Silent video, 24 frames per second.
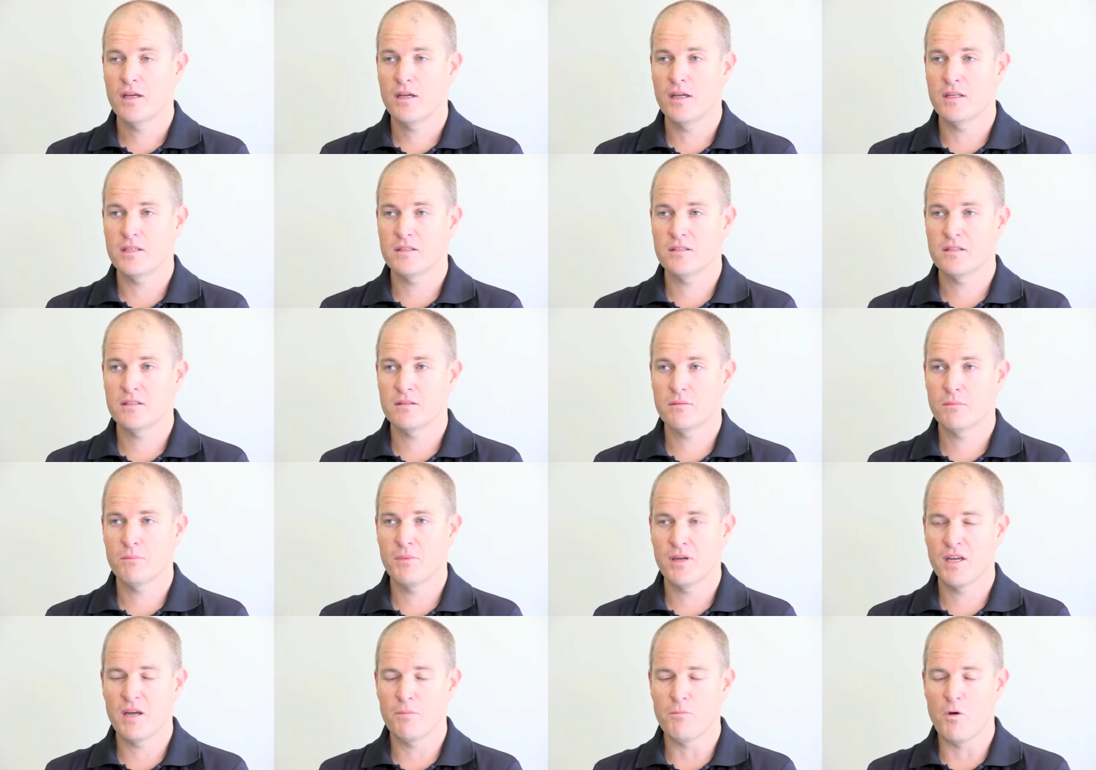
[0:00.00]
it's
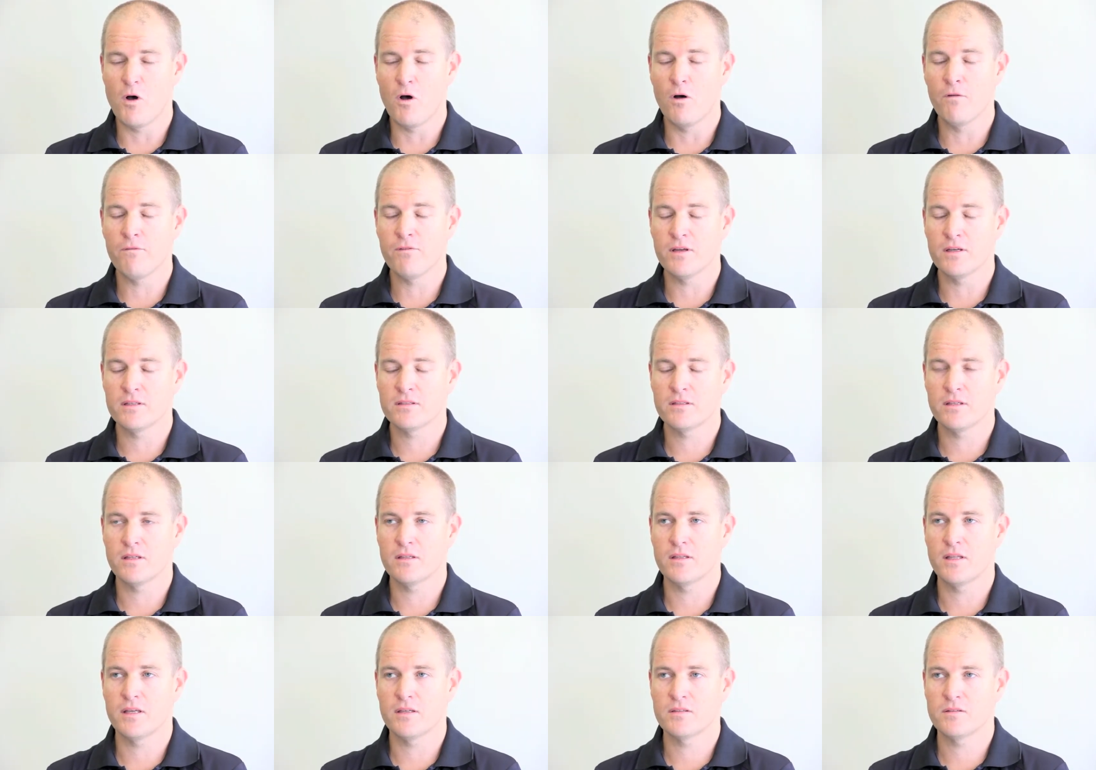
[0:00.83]
become obvious
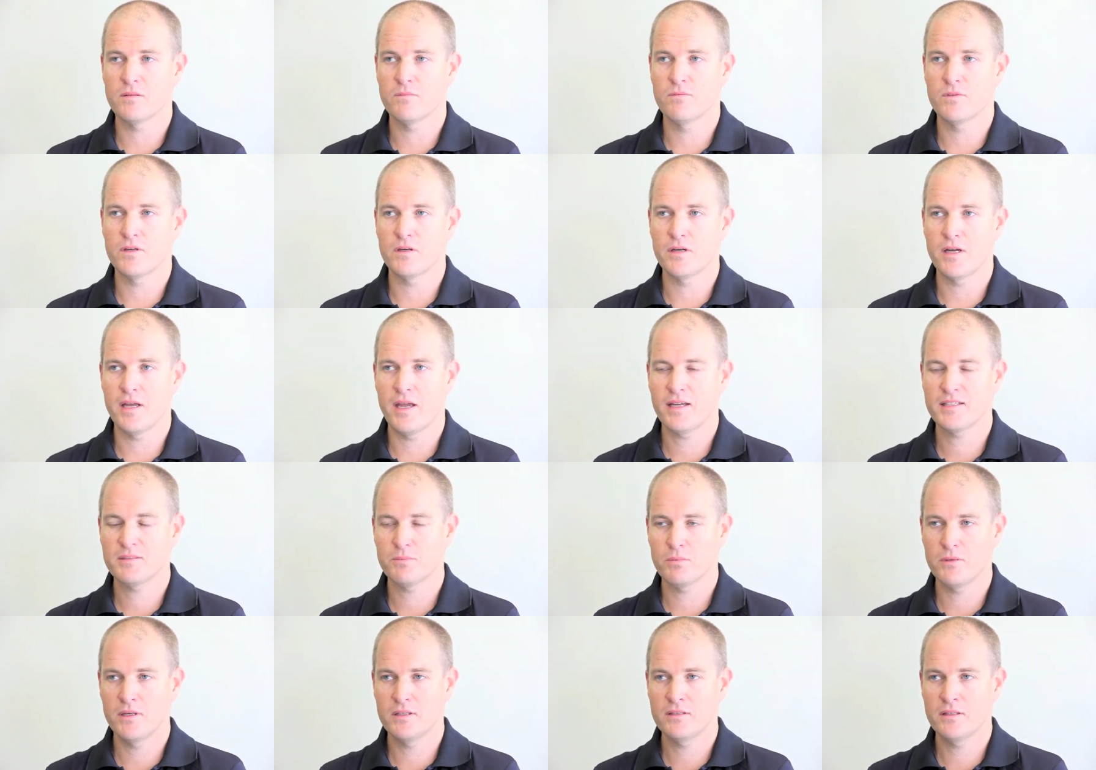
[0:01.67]
that there's some very
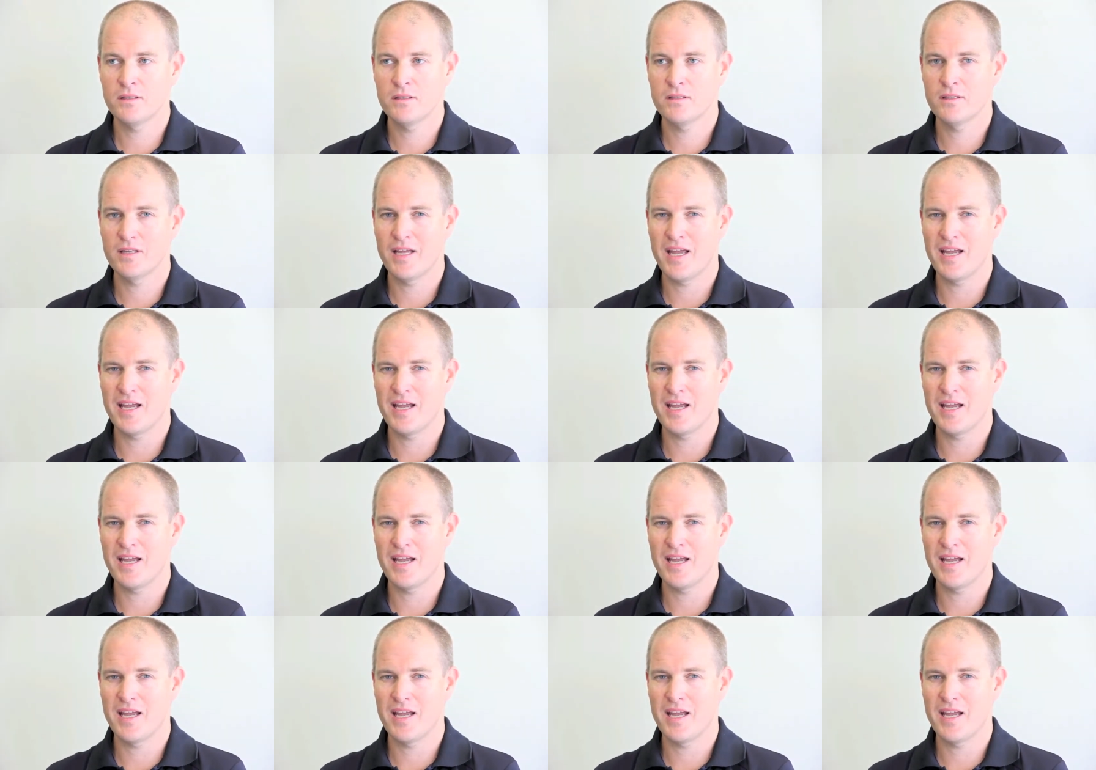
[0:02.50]
explicit